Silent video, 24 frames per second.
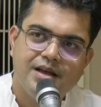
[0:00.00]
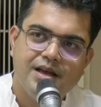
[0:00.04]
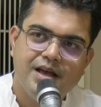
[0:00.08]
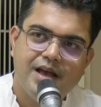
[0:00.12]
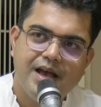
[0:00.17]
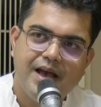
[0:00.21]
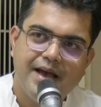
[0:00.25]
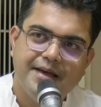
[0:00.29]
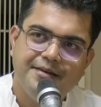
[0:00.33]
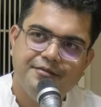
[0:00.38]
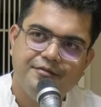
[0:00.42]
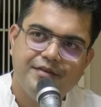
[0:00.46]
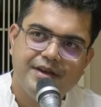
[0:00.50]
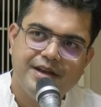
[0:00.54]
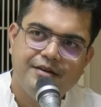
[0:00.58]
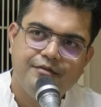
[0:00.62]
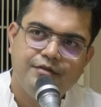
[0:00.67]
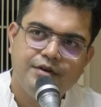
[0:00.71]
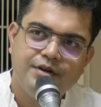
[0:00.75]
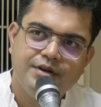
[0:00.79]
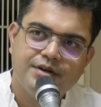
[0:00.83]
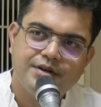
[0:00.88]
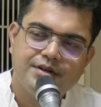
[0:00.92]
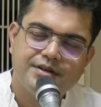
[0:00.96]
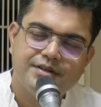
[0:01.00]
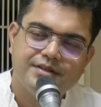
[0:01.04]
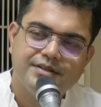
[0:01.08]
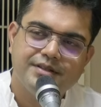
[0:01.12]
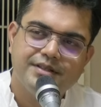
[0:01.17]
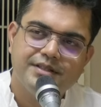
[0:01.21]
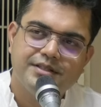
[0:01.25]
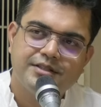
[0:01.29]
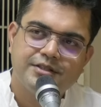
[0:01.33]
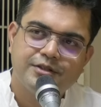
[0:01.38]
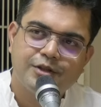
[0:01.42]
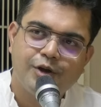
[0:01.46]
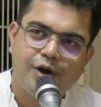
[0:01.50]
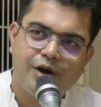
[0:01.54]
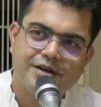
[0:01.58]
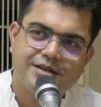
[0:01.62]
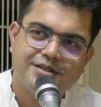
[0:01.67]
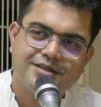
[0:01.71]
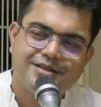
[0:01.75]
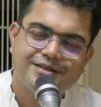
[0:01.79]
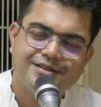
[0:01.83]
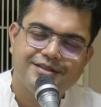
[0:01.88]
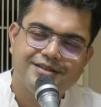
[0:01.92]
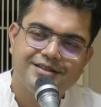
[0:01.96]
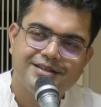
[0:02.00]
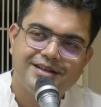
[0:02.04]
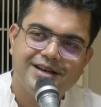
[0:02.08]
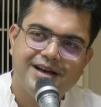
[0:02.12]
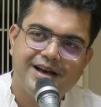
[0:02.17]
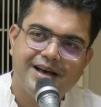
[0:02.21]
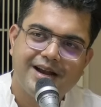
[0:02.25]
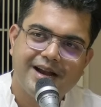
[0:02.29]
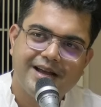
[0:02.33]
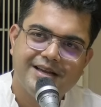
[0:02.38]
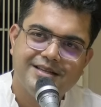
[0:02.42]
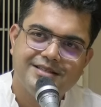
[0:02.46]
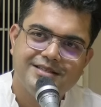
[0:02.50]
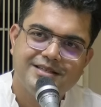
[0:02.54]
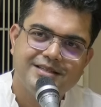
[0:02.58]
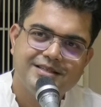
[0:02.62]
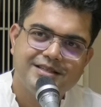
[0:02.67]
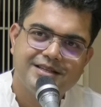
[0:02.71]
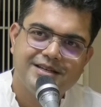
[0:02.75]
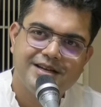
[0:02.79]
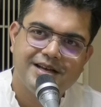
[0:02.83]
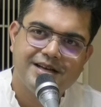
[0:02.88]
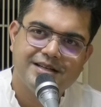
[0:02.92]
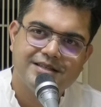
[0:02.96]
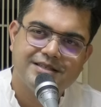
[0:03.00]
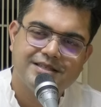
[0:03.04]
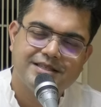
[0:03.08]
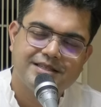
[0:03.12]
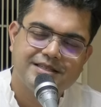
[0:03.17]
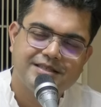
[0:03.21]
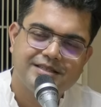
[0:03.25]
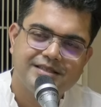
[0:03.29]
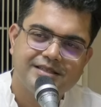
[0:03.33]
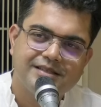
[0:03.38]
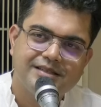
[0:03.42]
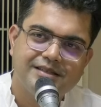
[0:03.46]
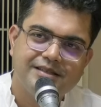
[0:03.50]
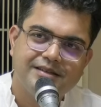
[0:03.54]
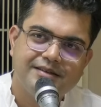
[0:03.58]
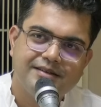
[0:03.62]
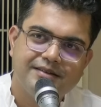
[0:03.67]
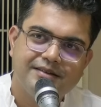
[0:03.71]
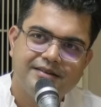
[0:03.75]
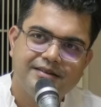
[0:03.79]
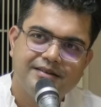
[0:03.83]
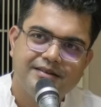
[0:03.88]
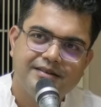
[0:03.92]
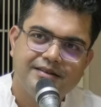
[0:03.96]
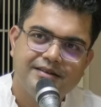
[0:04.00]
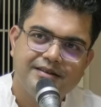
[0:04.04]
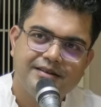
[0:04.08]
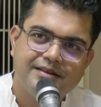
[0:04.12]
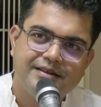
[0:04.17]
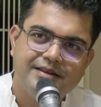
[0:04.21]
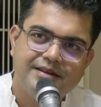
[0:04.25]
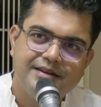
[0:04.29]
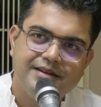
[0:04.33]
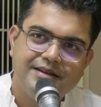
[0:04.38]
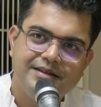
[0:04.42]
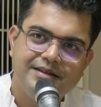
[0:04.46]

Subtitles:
And whenever this thought arises in us, it